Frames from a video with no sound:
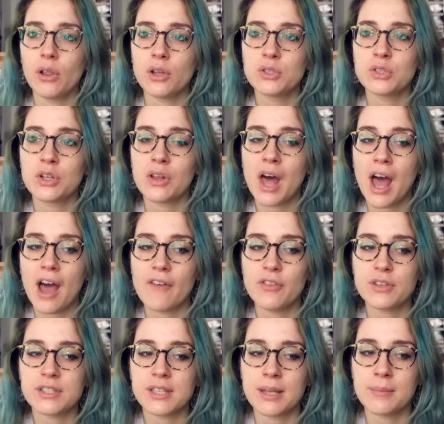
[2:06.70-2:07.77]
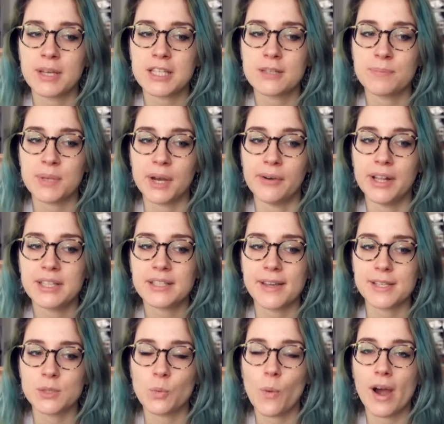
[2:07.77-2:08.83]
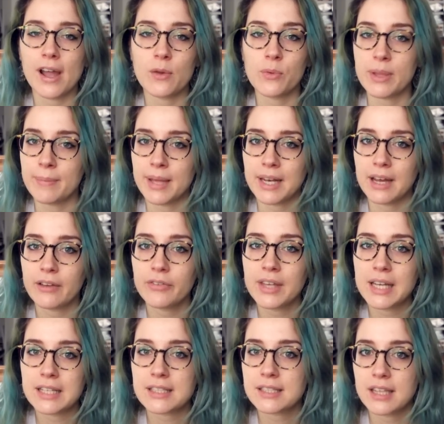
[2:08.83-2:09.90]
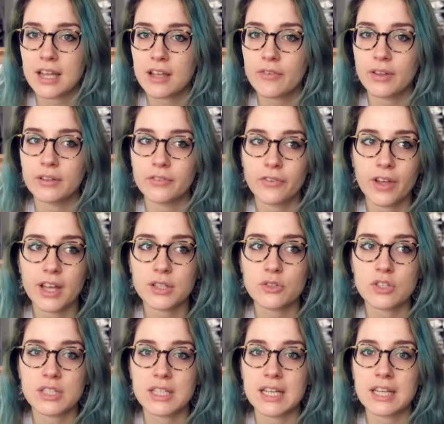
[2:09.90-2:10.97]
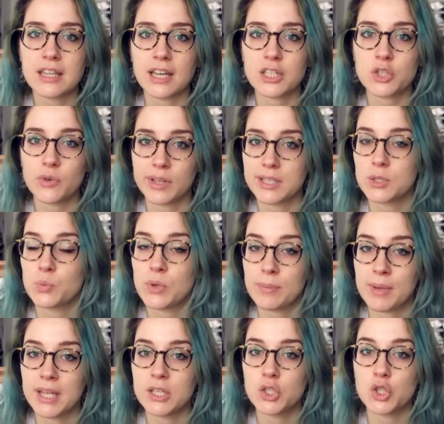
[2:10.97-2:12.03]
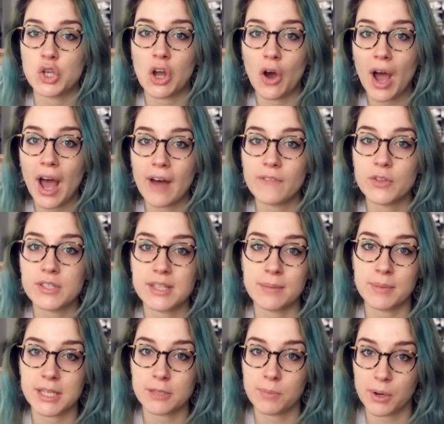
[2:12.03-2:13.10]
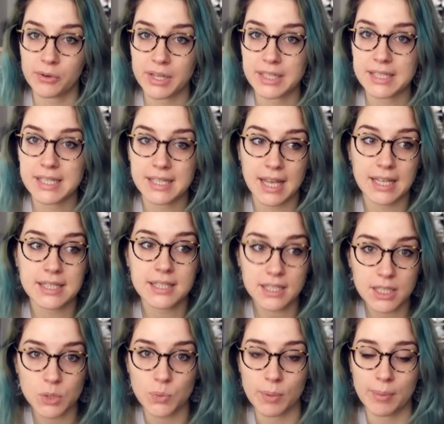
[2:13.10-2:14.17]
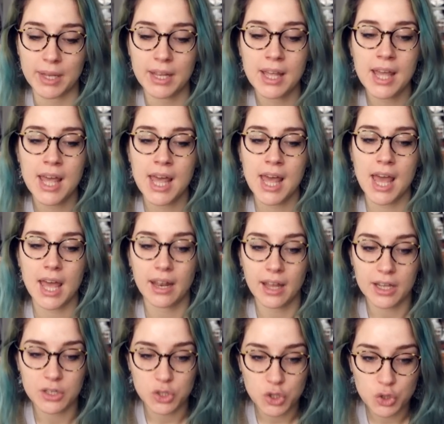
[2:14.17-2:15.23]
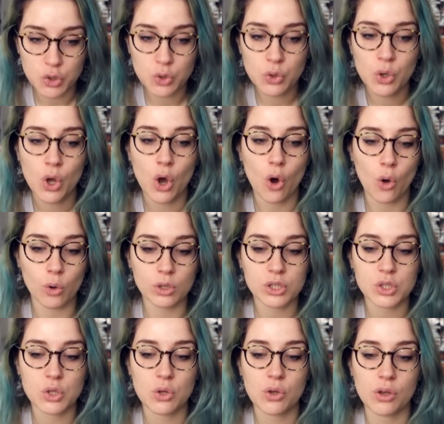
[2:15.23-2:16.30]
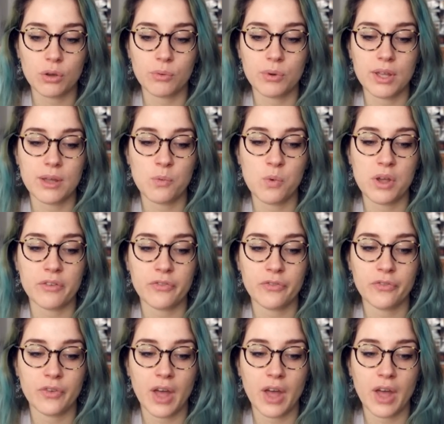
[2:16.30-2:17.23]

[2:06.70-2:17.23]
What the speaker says: do not have the same experience as white women, I think it's safe and fair to say that trans women do not have the same experiences as cis women. And I do also agree with